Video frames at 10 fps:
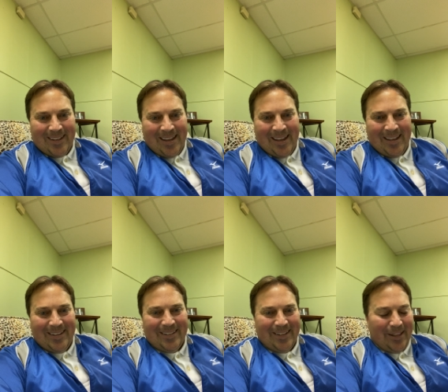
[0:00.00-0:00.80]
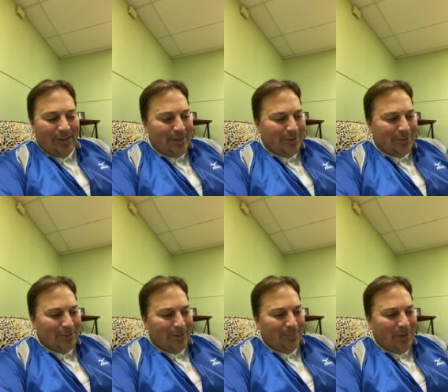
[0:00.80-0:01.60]
And these are
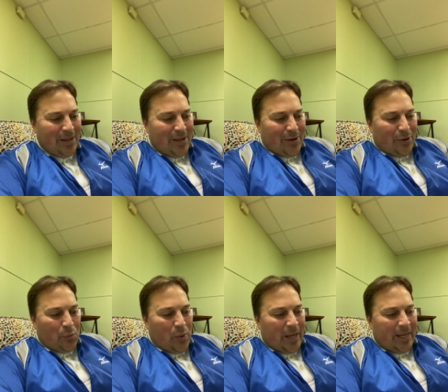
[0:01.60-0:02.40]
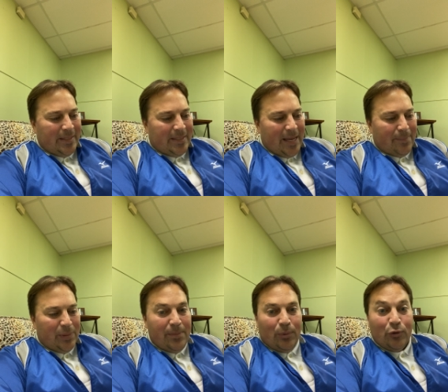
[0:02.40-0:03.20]
some ways that
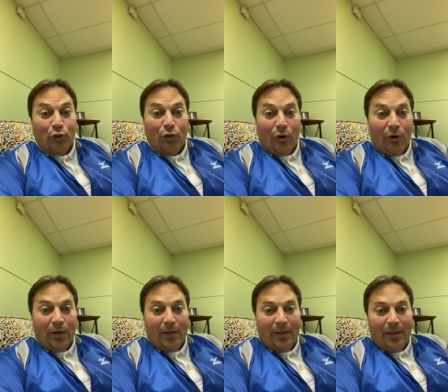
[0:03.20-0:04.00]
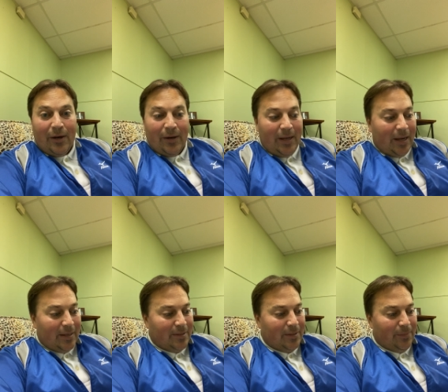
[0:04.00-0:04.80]
people start their
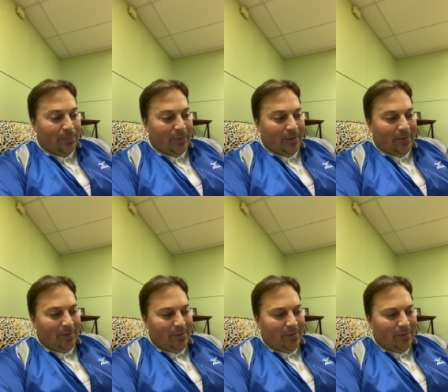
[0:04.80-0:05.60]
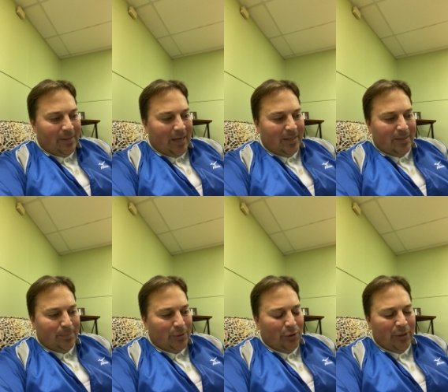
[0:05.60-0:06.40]
gossip.
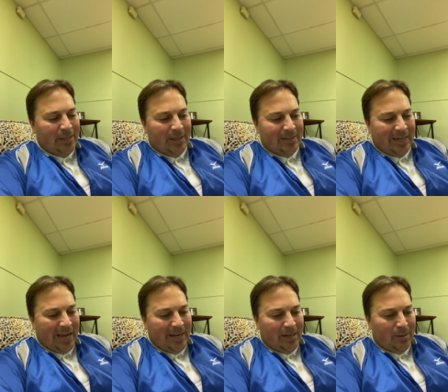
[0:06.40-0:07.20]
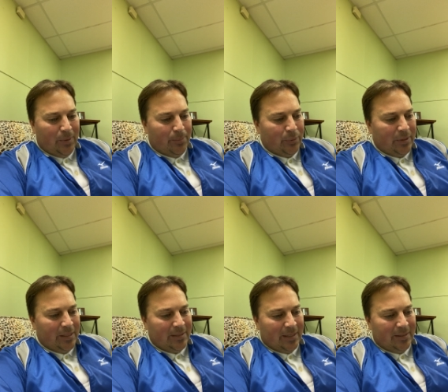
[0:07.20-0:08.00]
Gossip's dirty dozen. I didn't come up with
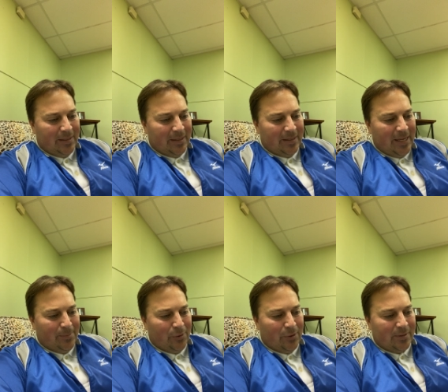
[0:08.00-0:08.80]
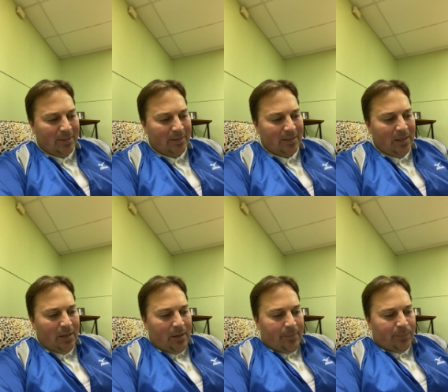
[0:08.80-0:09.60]
these. I came across this
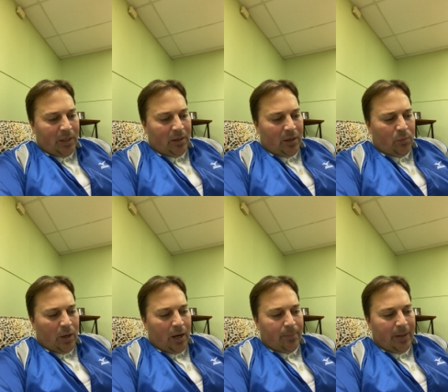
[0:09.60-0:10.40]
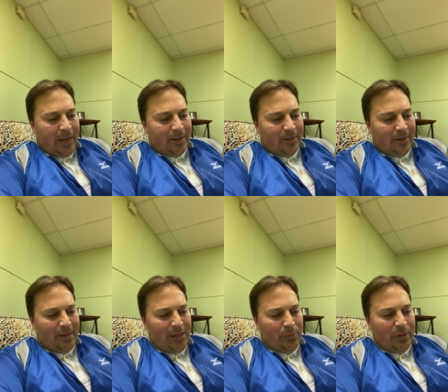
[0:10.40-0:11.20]
a while back.
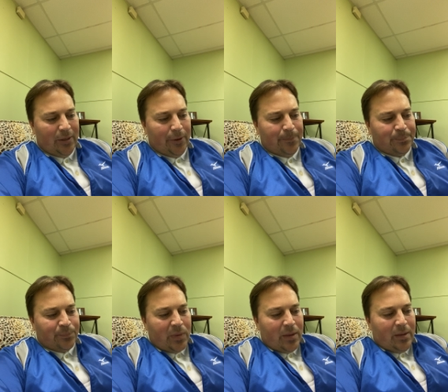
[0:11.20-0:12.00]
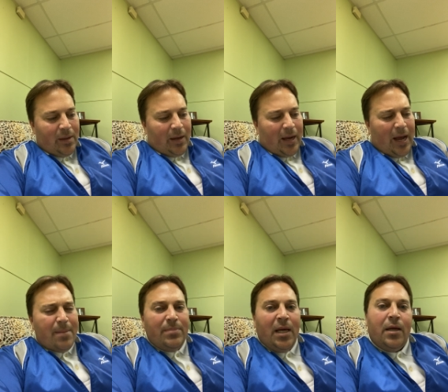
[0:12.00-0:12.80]
Here we go.
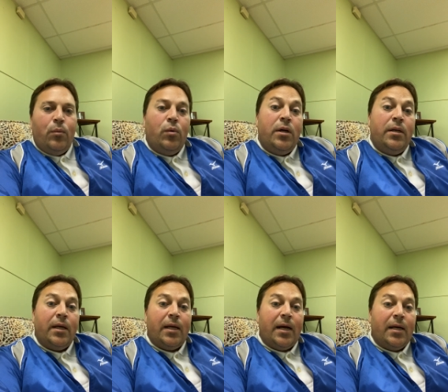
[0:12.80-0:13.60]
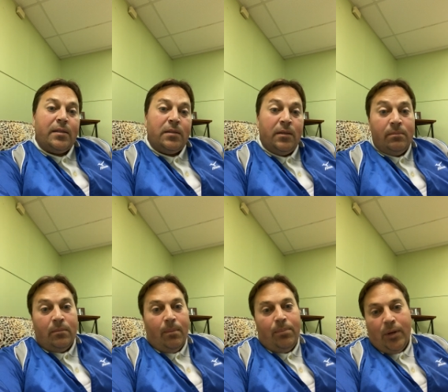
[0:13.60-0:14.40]
I'm not one to gossip,
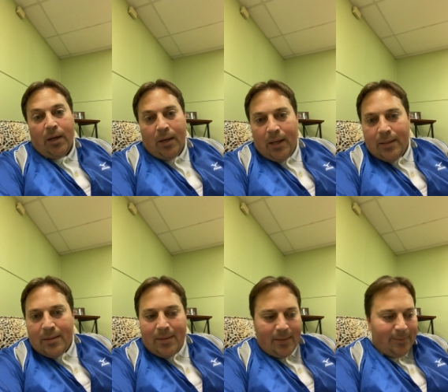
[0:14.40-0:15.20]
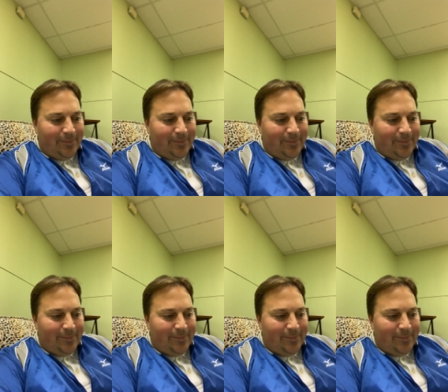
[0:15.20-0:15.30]
but